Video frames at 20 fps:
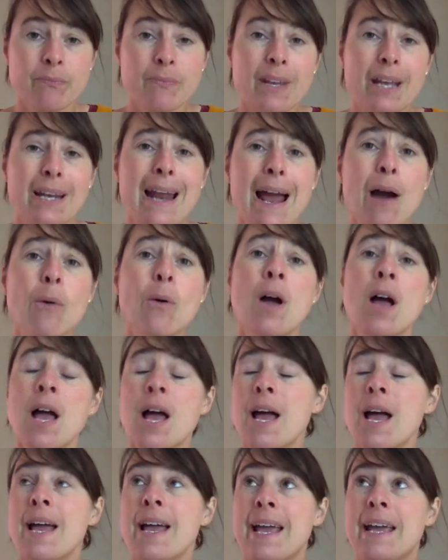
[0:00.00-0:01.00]
Now,
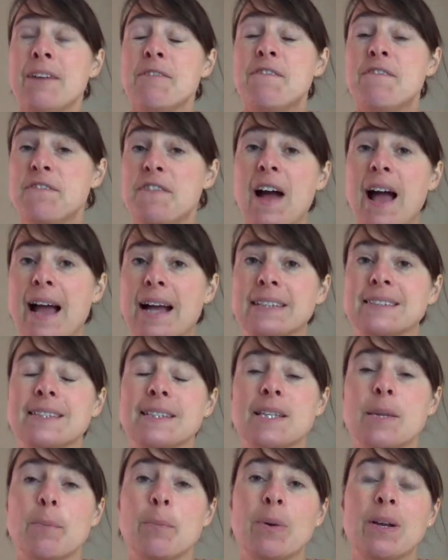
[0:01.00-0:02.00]
in
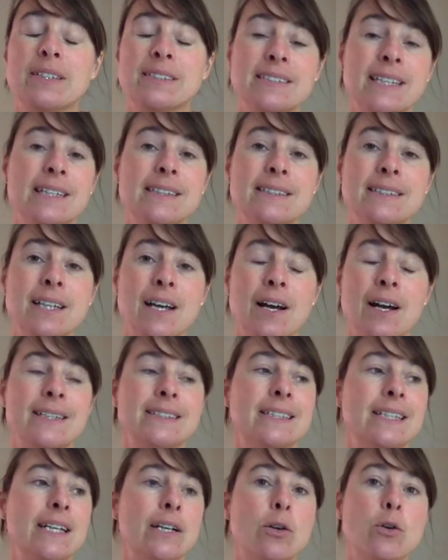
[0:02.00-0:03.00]
fact, the placenta is
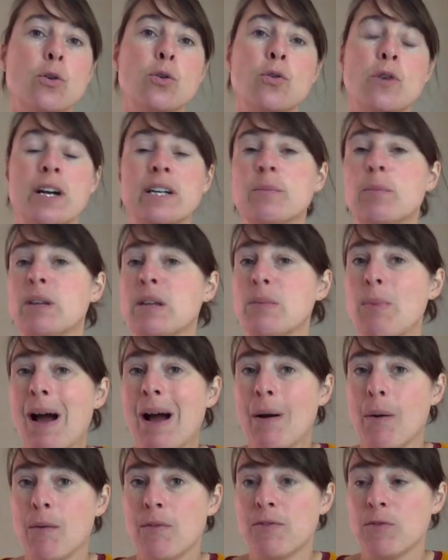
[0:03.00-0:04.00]
an incredibly
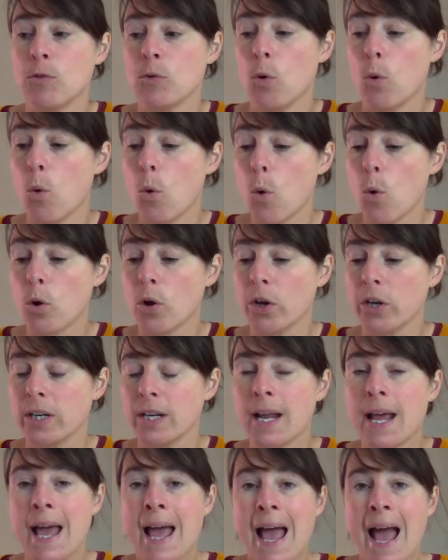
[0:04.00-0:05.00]
powerful
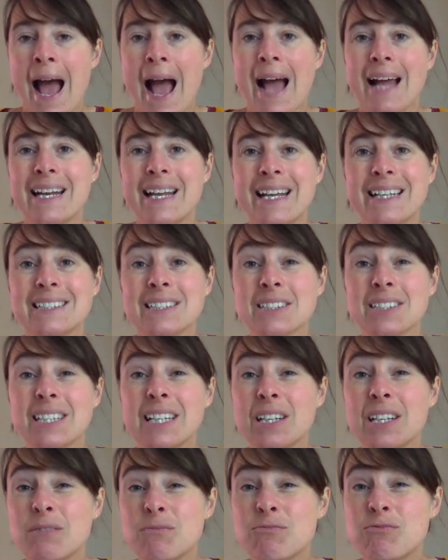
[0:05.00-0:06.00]
organ, and it does a
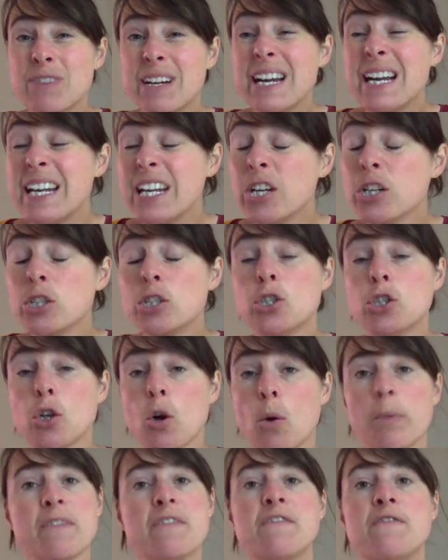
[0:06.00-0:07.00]
really good
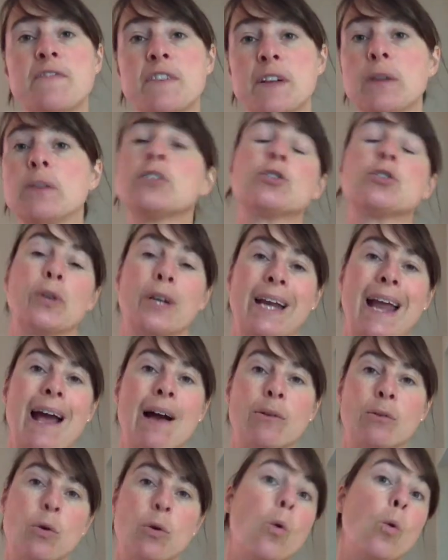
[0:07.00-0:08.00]
job of filtering
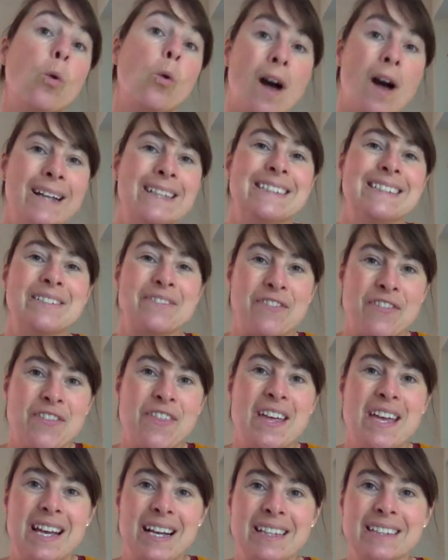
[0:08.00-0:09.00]
out all kinds of
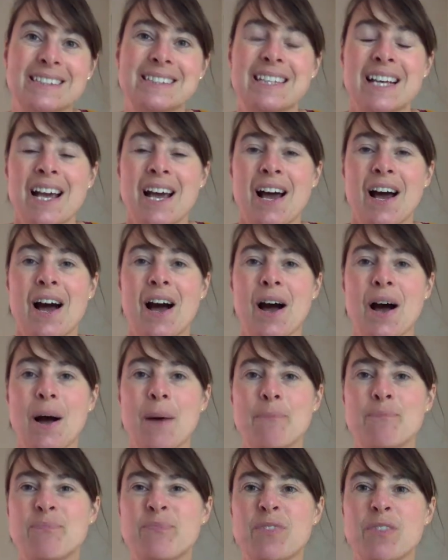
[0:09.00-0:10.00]
things
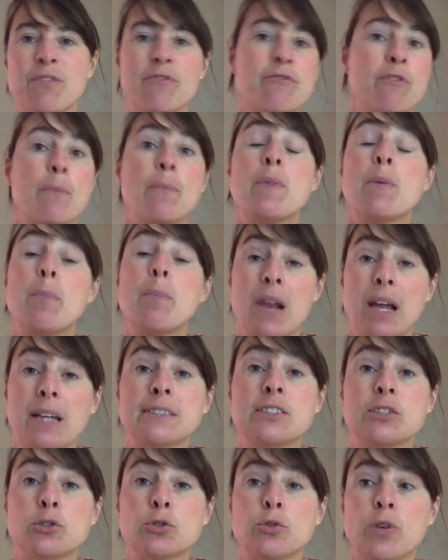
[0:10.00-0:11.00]
from the
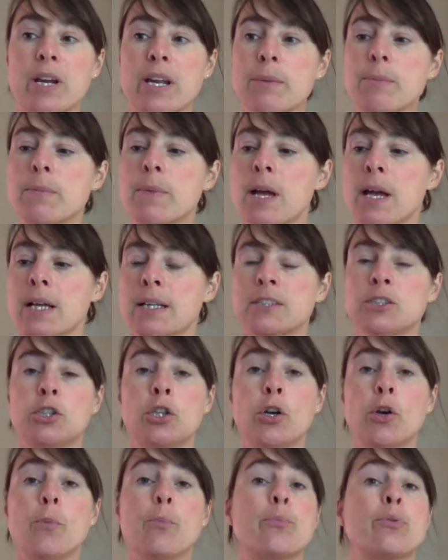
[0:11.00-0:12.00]
bloodstream
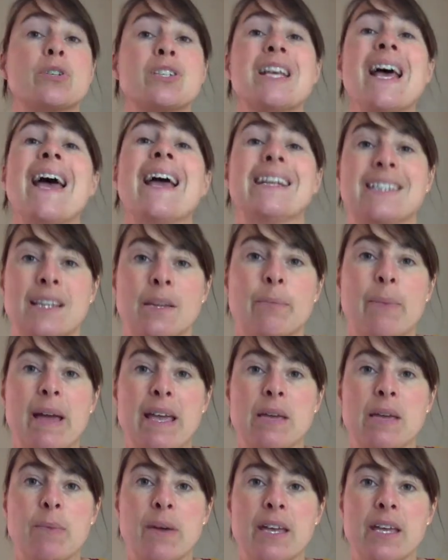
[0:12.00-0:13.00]
to protect the
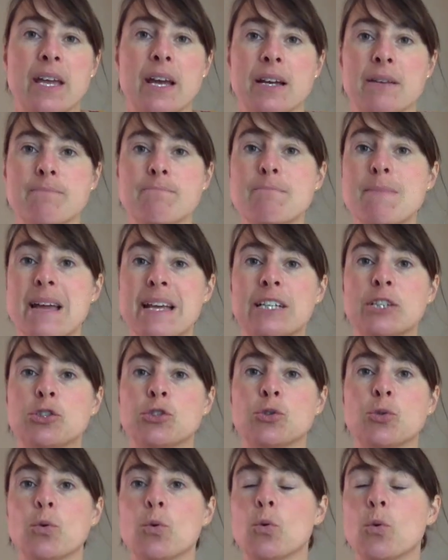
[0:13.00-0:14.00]
baby and make
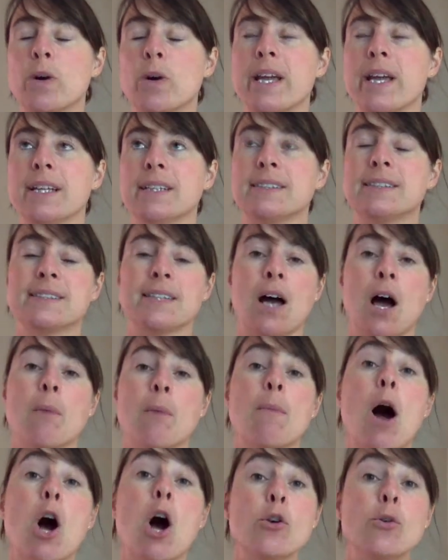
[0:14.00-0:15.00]
sure it's
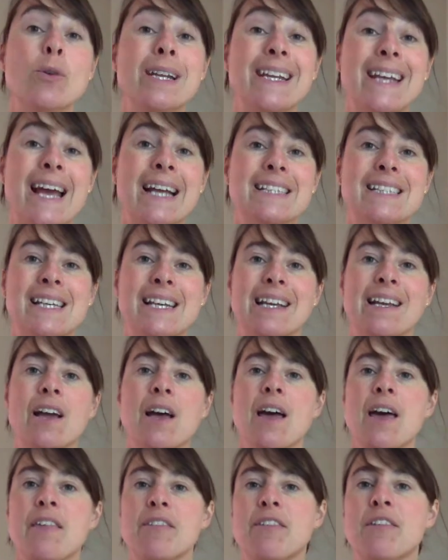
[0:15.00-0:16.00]
only getting
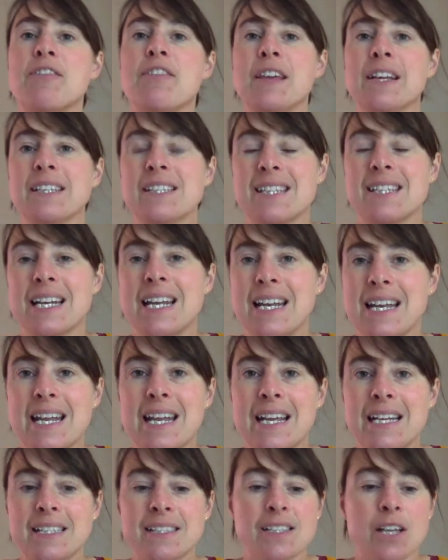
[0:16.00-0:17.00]
the things that it
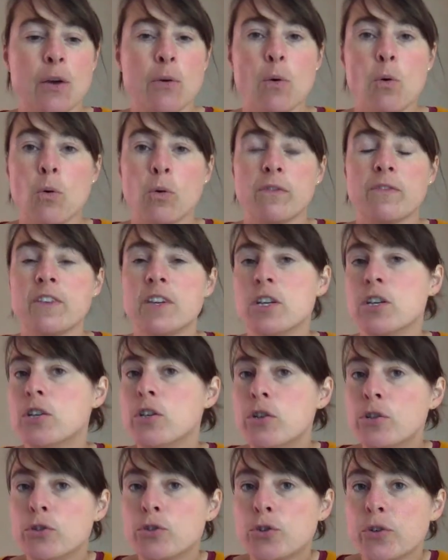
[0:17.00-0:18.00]
needs. So all of the
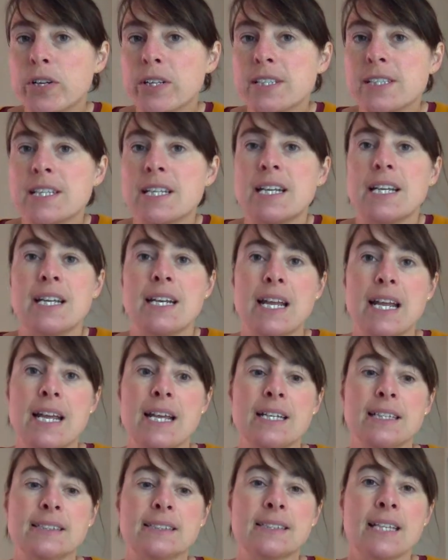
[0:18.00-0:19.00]
nutrients that it
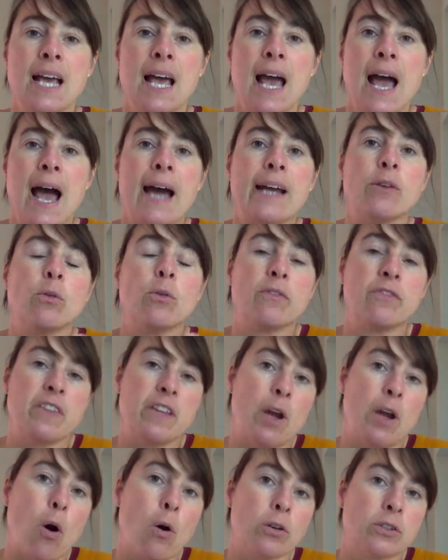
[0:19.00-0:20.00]
needs and all of
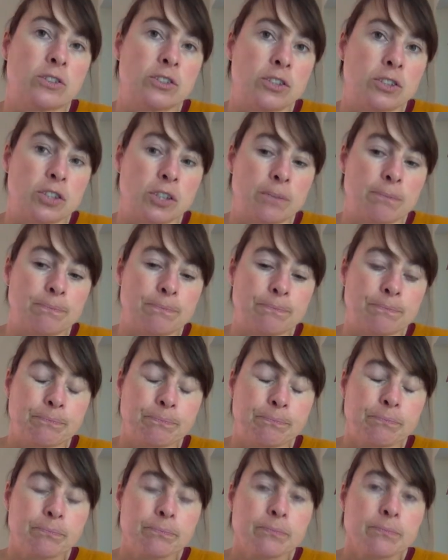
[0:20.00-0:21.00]
the oxygen.
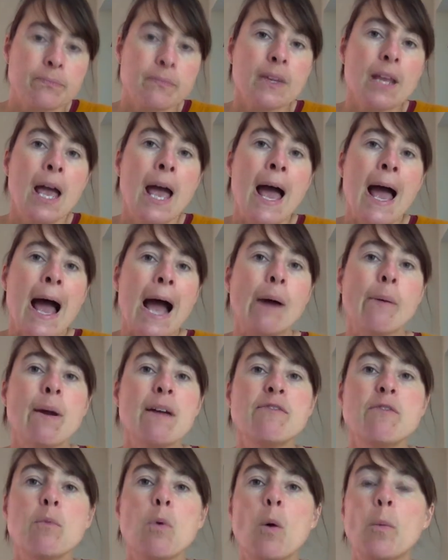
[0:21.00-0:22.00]

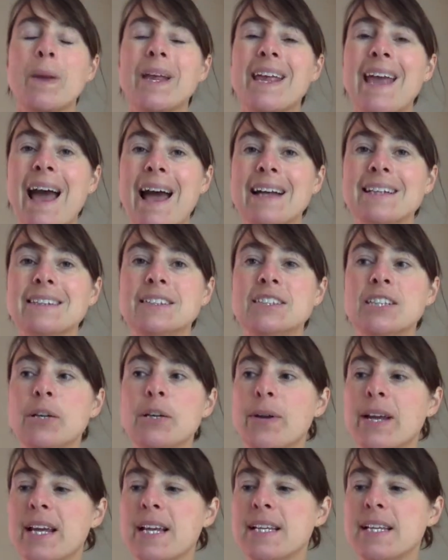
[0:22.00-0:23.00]
However, what we can
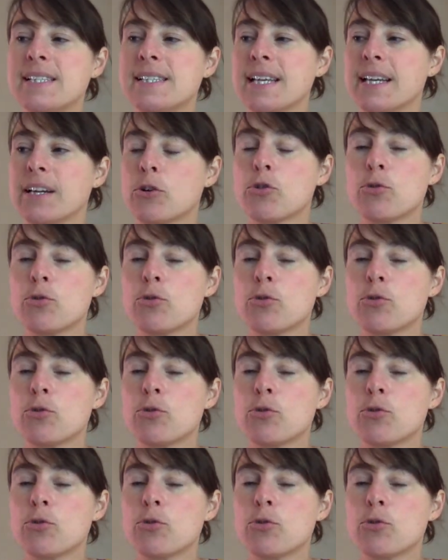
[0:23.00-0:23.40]
do is